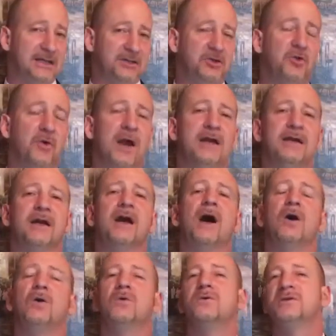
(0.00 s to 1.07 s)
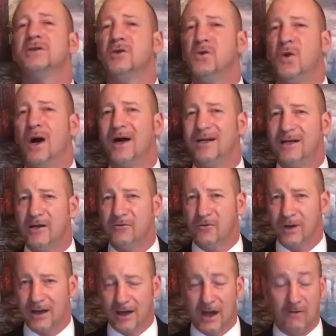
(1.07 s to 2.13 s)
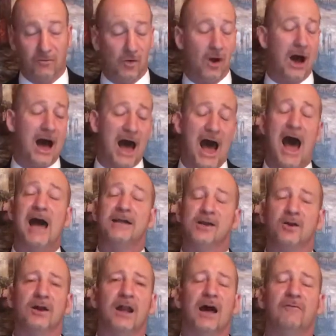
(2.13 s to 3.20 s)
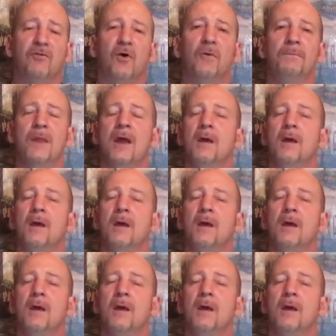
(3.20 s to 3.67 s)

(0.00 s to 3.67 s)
It's great to go to a different level, a higher level,